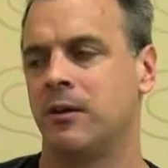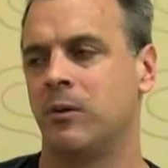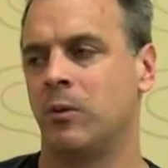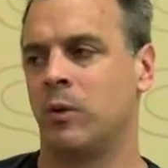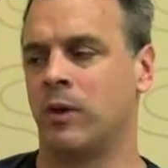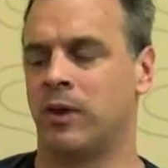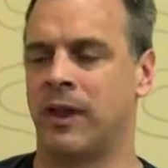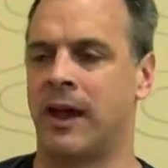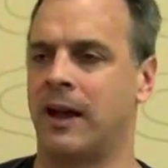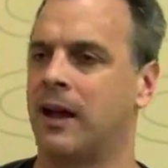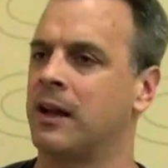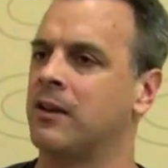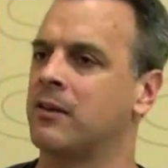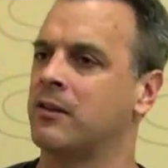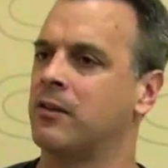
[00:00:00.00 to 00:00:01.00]
with that
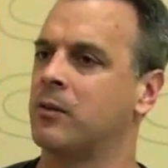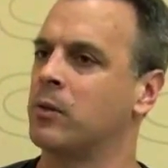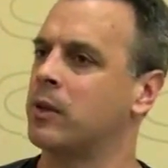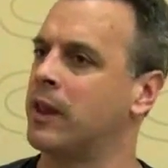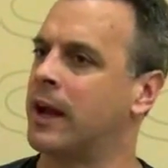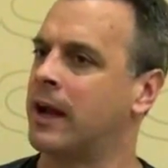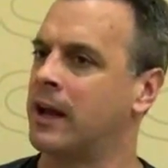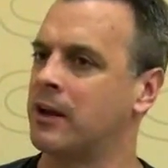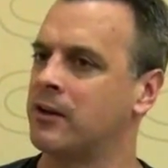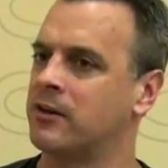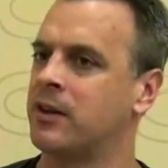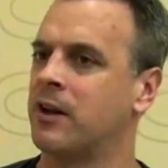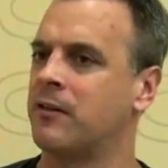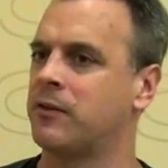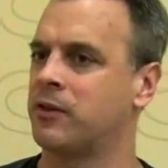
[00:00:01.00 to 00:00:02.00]
kind of
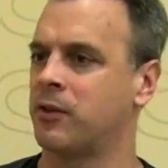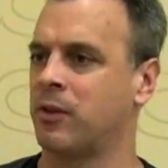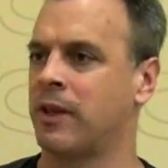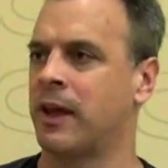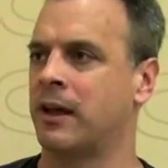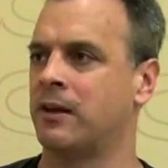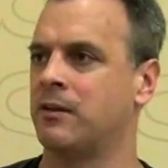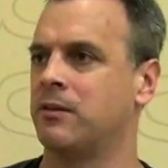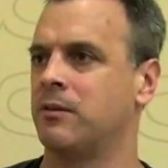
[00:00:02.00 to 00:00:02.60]
stuff, so that